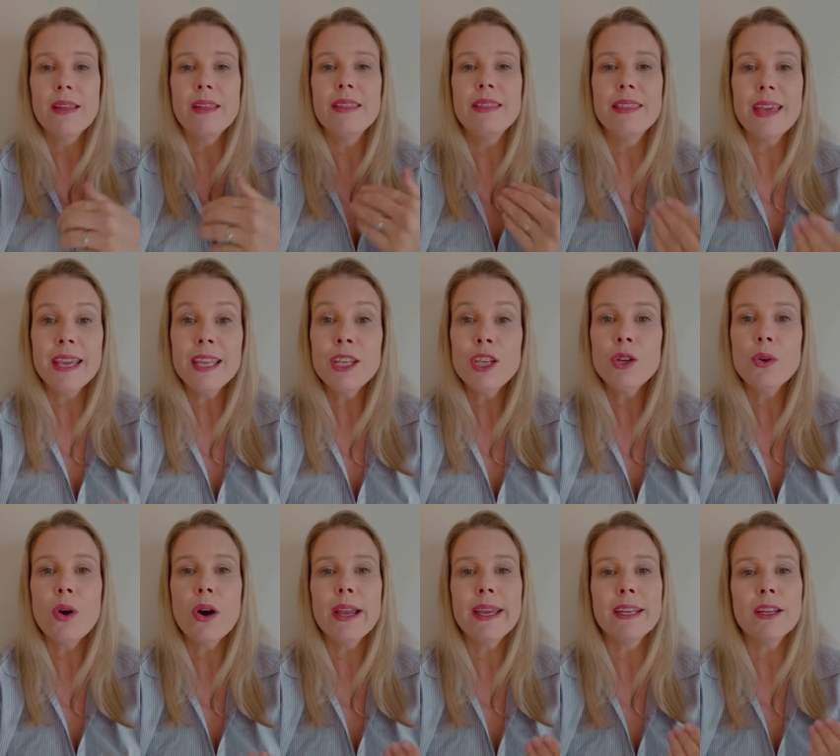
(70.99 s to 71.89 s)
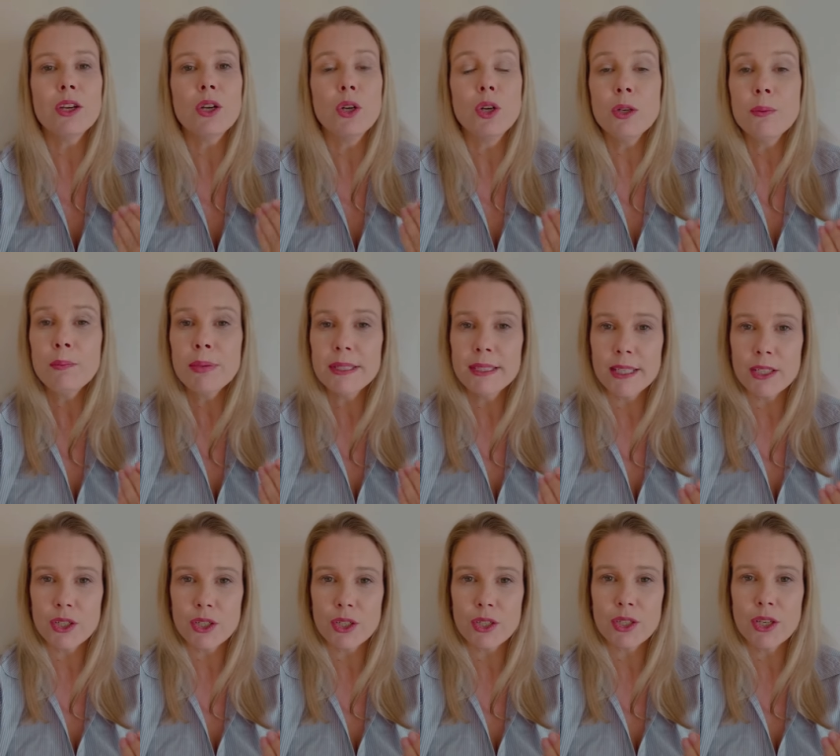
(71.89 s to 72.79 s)
then you are in a good
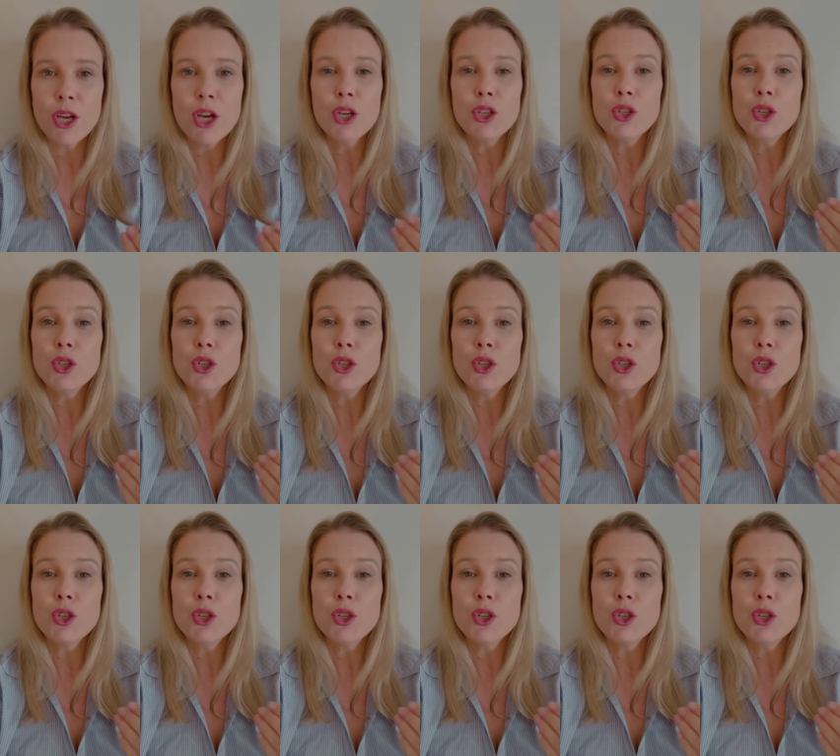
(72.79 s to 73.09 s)
position